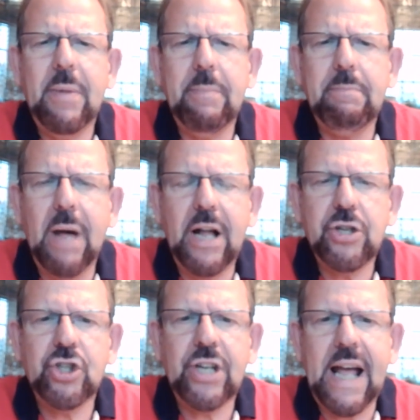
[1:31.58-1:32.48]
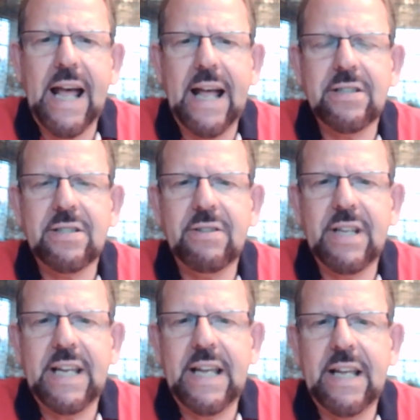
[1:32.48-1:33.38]
much at
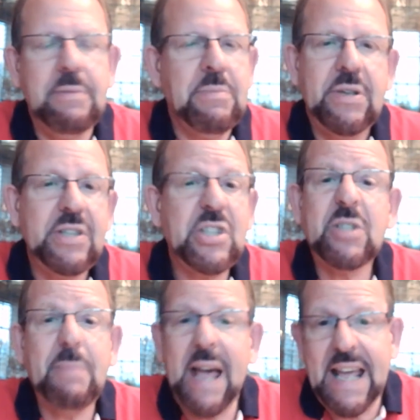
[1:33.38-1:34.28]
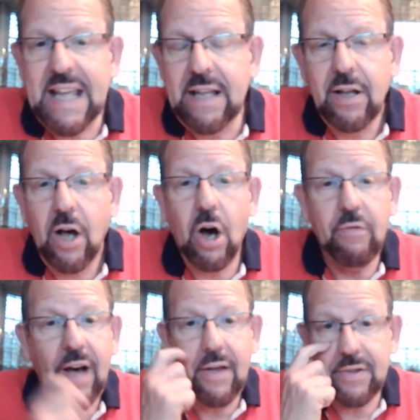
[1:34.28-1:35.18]
the dismay
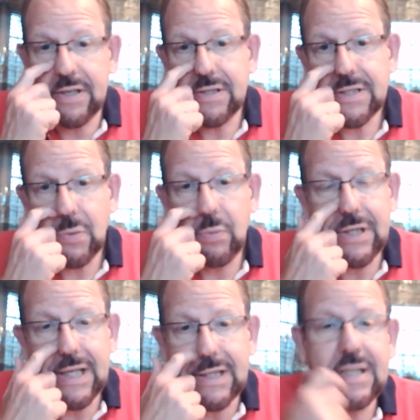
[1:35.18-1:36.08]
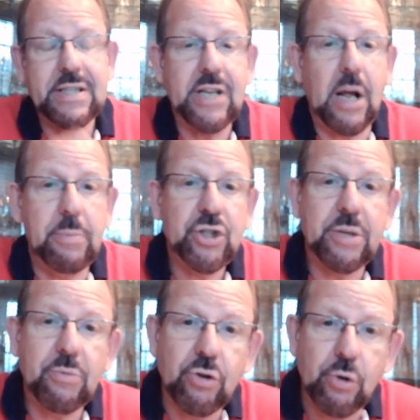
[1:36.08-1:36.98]
of others within the
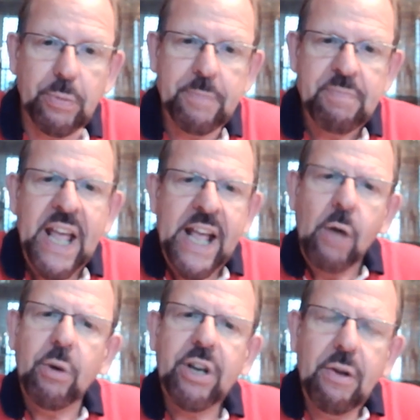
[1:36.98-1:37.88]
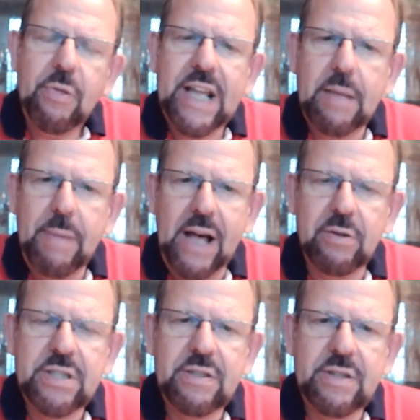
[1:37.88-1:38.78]
discipleship group. We're going to think
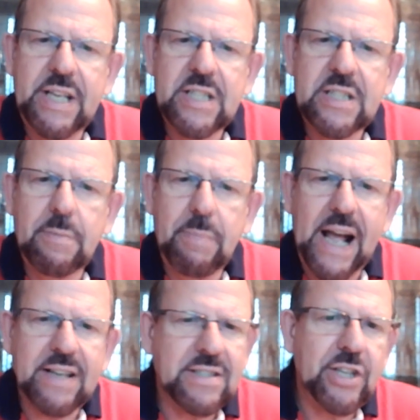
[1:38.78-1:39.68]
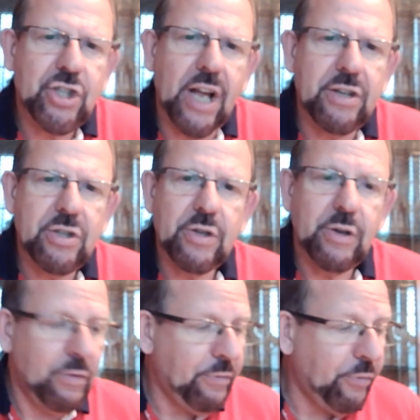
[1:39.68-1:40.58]
about this passage
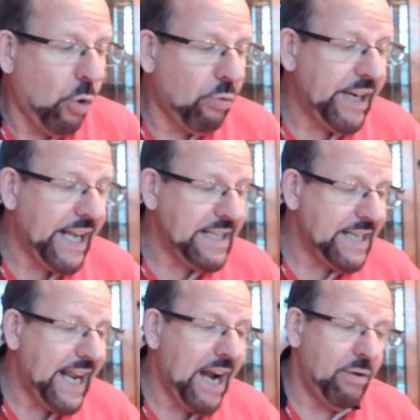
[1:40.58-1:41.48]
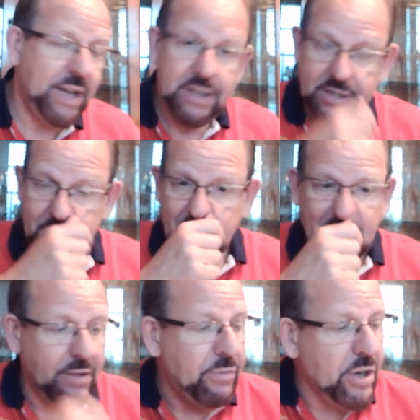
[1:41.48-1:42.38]
under four related areas.
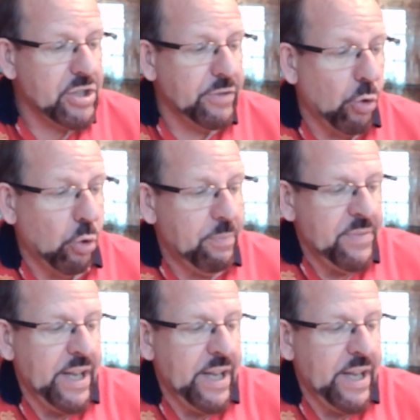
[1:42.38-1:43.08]
And first of all,